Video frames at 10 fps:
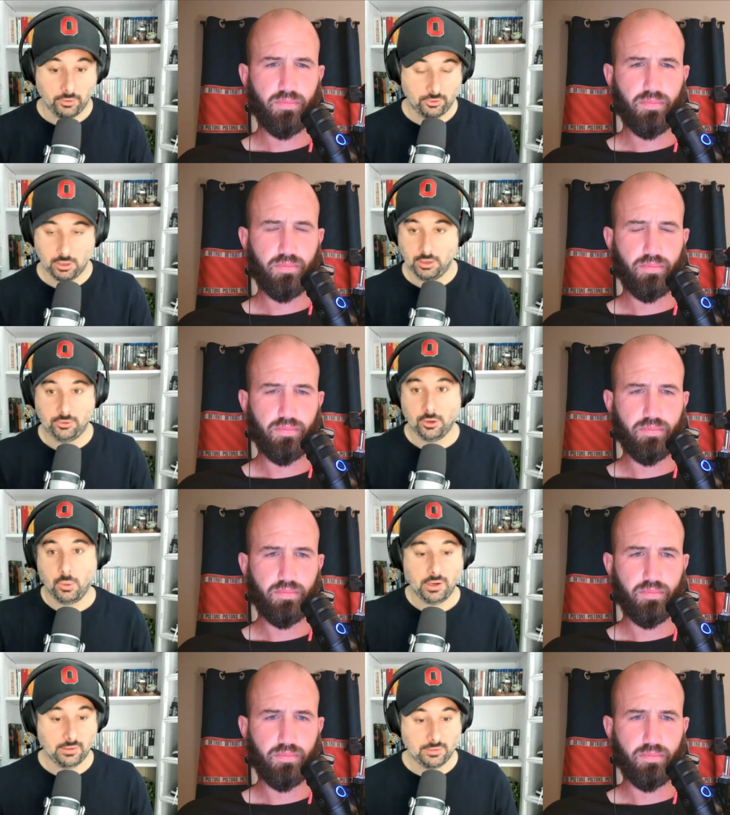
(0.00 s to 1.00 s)
Speaker 1: this year, he's going to
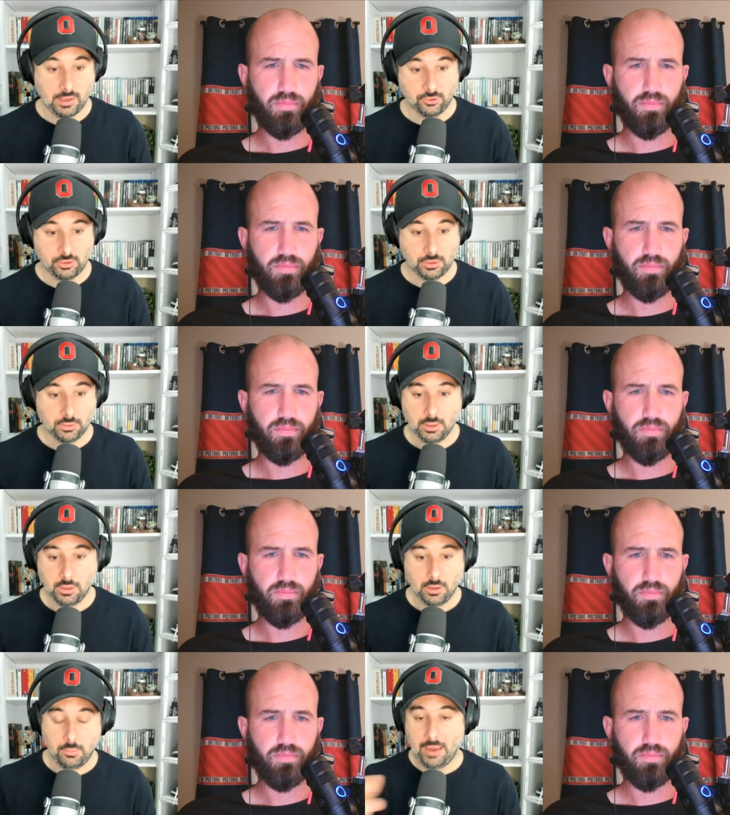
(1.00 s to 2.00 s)
want an extension.
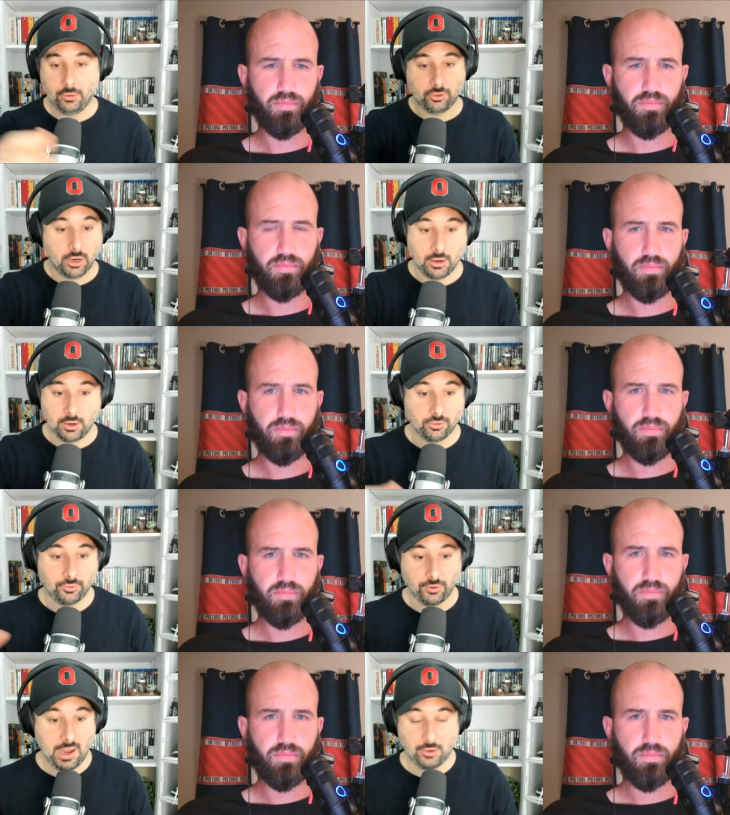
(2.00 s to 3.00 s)
Miles Turner is a
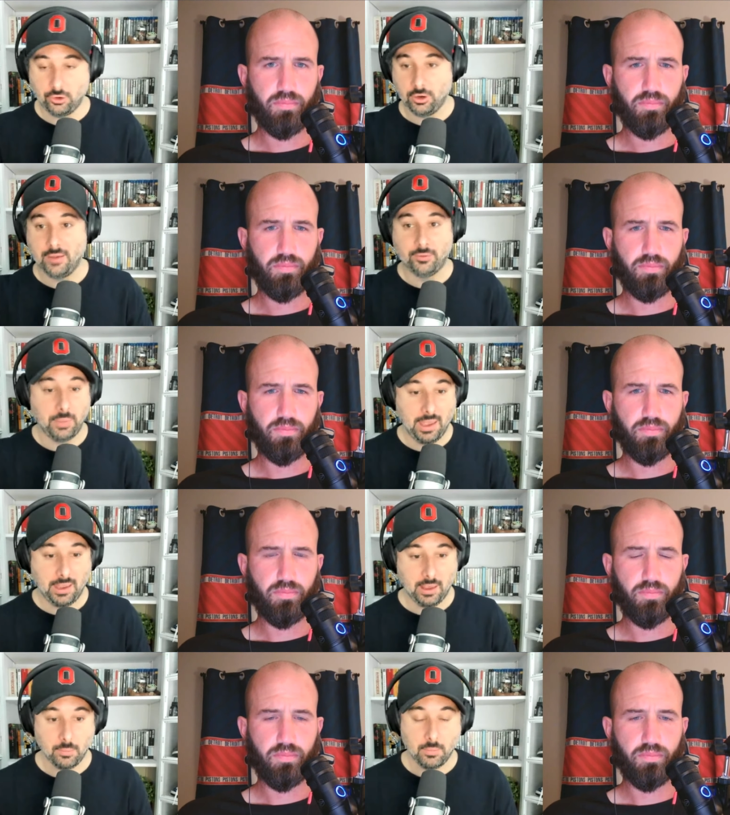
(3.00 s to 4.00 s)
free agent. You're going to have to pay
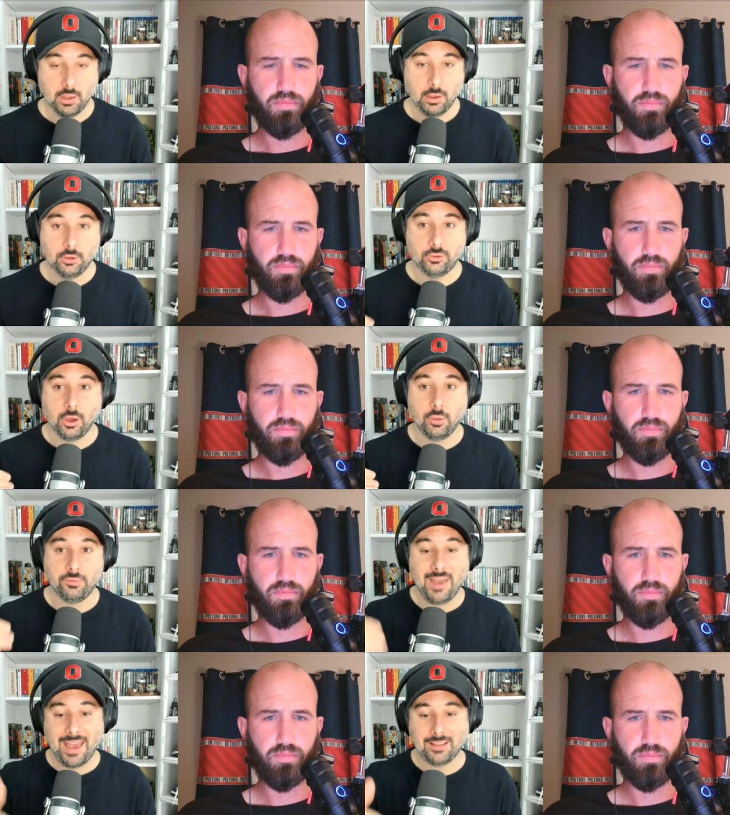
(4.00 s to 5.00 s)
him. So the
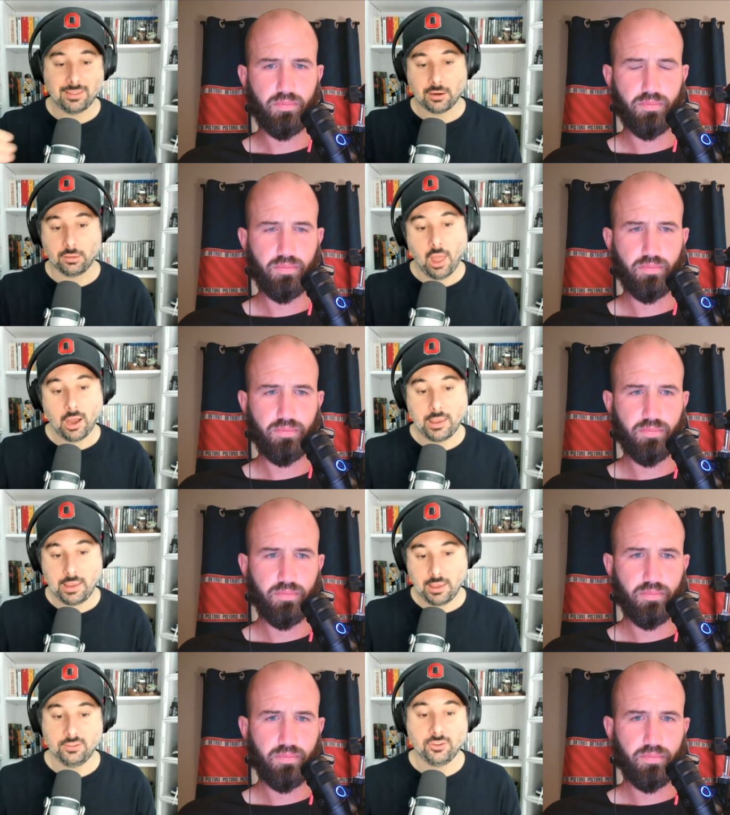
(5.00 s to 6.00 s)
fact that they're locking
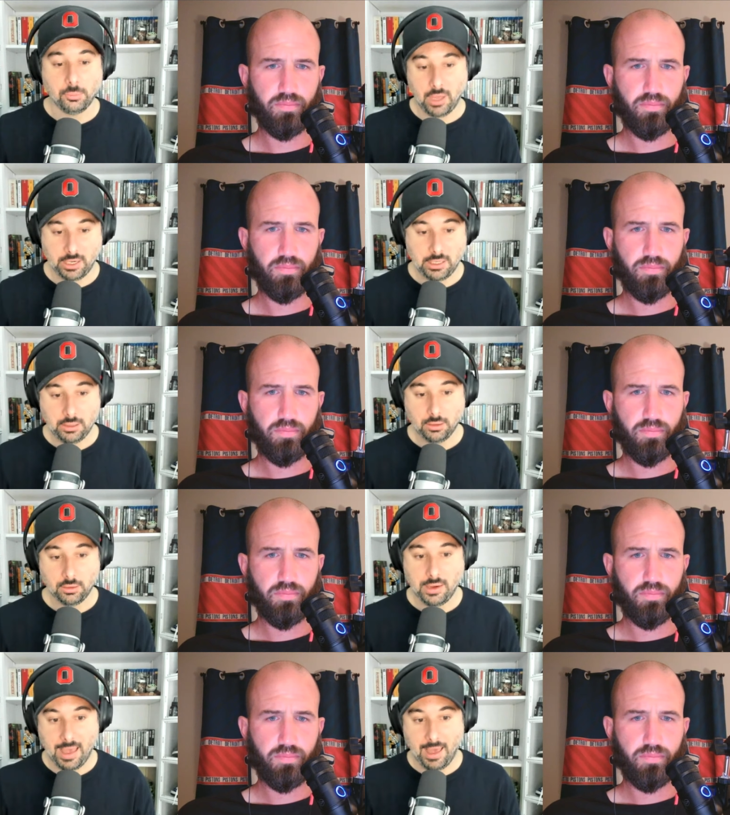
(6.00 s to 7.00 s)
into money
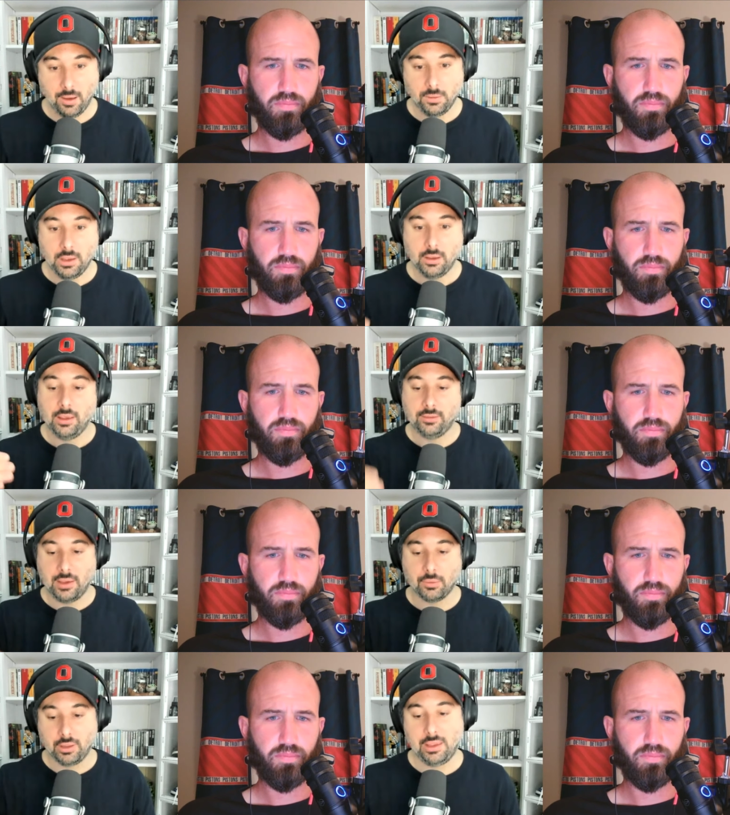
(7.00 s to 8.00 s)
now is a
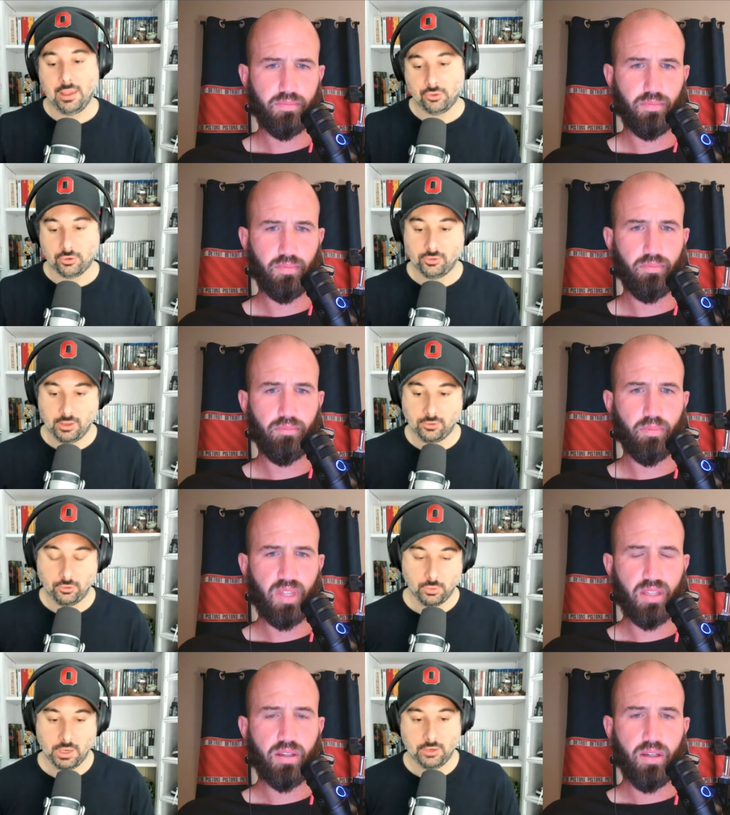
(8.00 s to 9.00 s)
really interesting
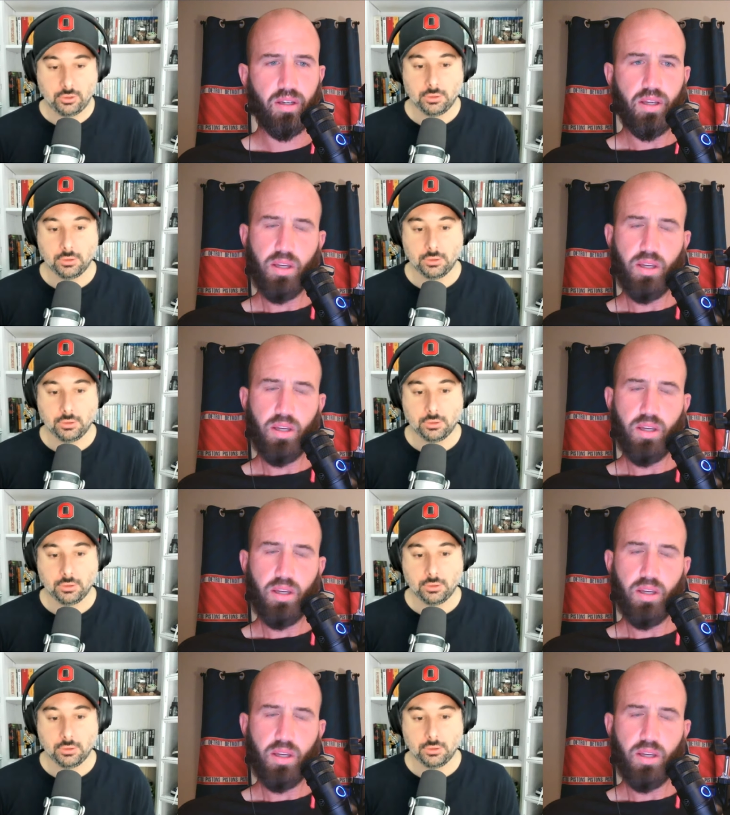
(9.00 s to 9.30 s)
situation.